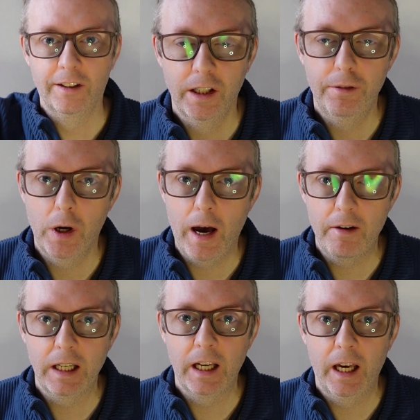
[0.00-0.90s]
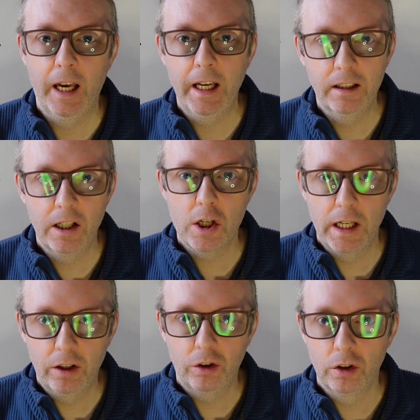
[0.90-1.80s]
If you're having English
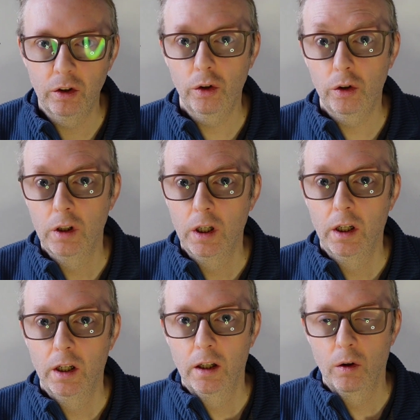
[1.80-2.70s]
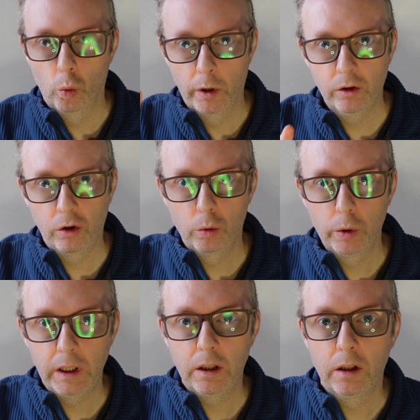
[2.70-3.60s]
lessons once a
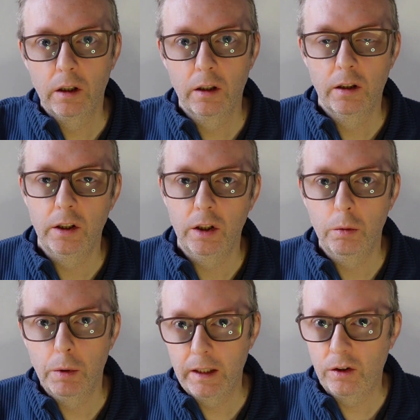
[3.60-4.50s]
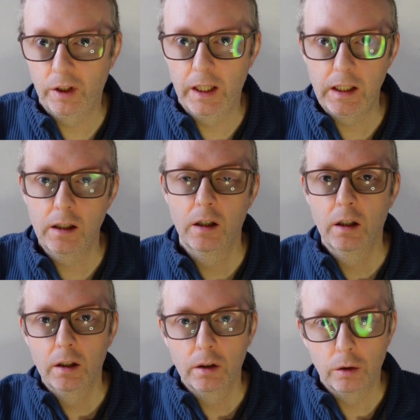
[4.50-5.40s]
week, you might say
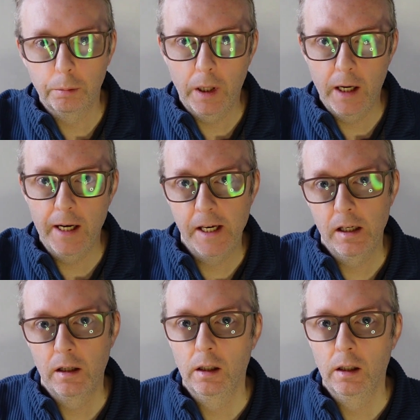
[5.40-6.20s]
goodbye.